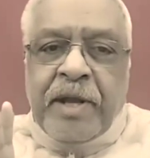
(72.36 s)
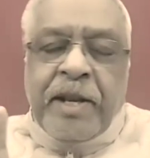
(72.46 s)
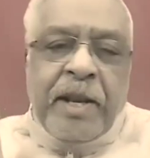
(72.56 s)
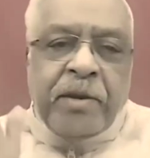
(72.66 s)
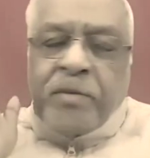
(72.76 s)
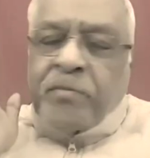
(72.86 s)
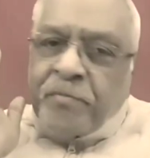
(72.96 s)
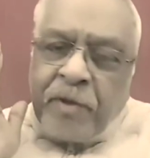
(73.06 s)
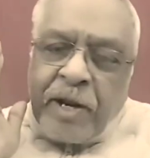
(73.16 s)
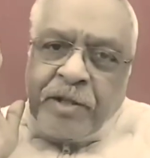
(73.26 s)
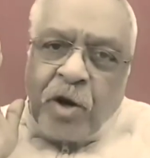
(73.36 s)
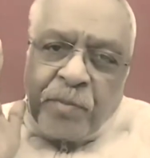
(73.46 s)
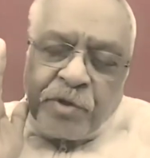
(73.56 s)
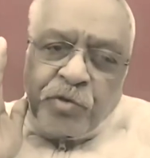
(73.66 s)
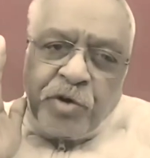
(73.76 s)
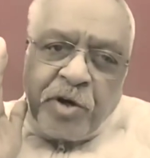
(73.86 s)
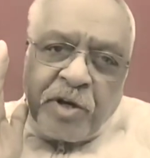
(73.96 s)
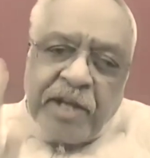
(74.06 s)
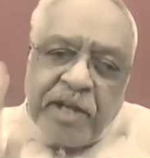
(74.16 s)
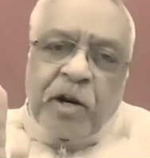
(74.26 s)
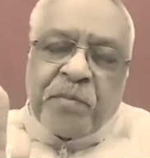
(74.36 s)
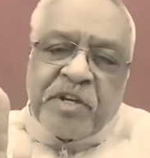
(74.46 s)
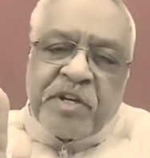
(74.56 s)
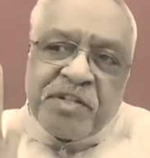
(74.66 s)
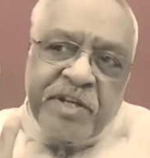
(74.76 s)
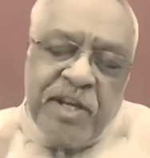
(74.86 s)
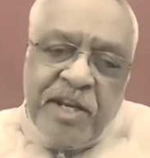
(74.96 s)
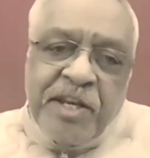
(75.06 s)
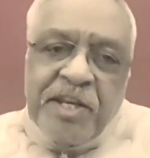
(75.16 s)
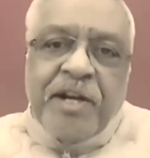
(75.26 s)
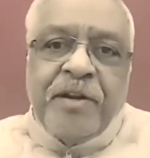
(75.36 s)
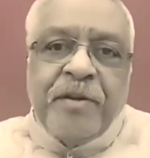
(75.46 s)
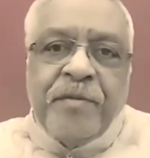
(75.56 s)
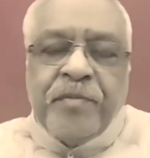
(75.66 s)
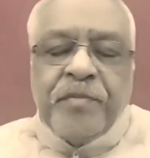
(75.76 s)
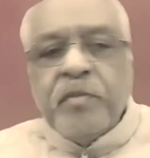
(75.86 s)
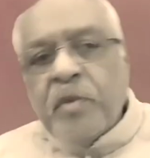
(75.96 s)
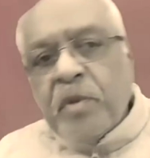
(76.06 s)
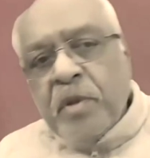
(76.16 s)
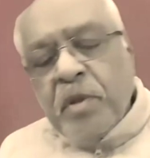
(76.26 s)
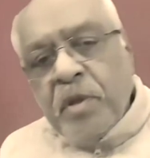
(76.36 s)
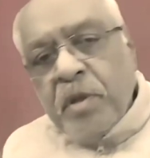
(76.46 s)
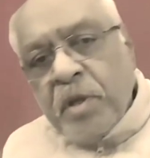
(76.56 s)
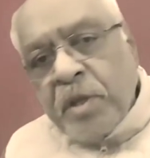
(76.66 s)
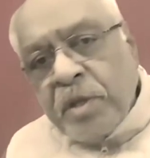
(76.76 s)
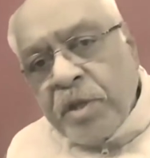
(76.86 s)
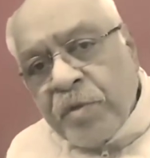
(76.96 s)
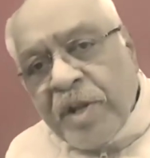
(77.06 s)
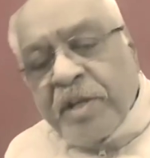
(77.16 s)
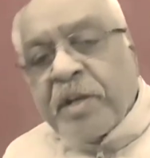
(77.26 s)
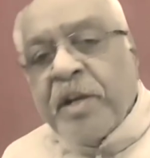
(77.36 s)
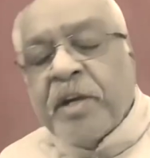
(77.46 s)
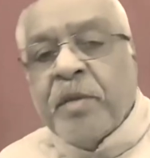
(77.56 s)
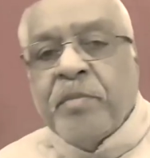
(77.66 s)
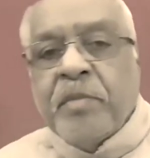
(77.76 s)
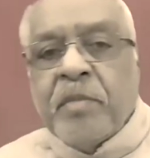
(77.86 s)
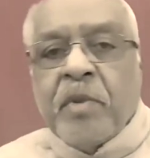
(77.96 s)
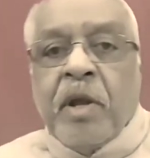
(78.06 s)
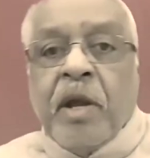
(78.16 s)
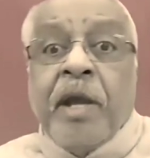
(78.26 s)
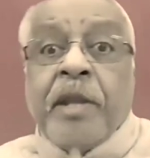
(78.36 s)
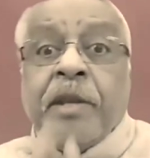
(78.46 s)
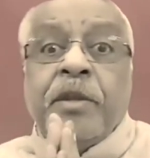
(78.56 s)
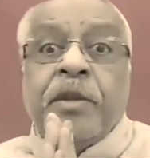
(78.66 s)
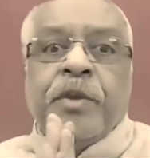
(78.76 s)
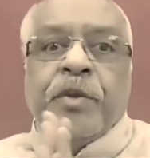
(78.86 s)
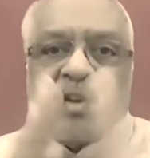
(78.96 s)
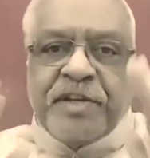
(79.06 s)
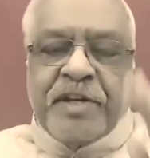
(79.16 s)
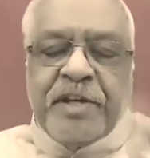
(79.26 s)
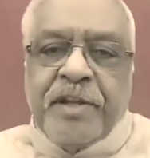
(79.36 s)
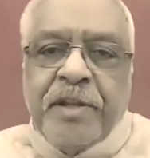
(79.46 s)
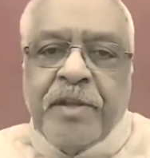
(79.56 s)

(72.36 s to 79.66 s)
And I had the opportunity to take care of patients in India, in United Kingdom, and USA.